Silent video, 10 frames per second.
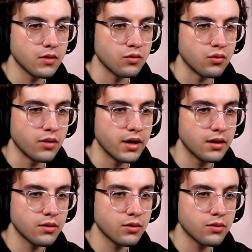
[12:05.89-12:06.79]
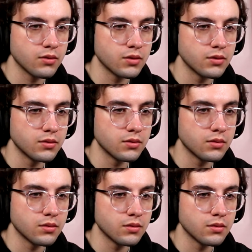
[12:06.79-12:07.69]
right through,
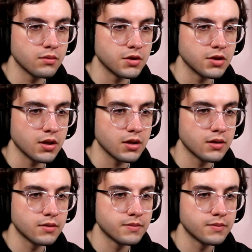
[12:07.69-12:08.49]
let me check.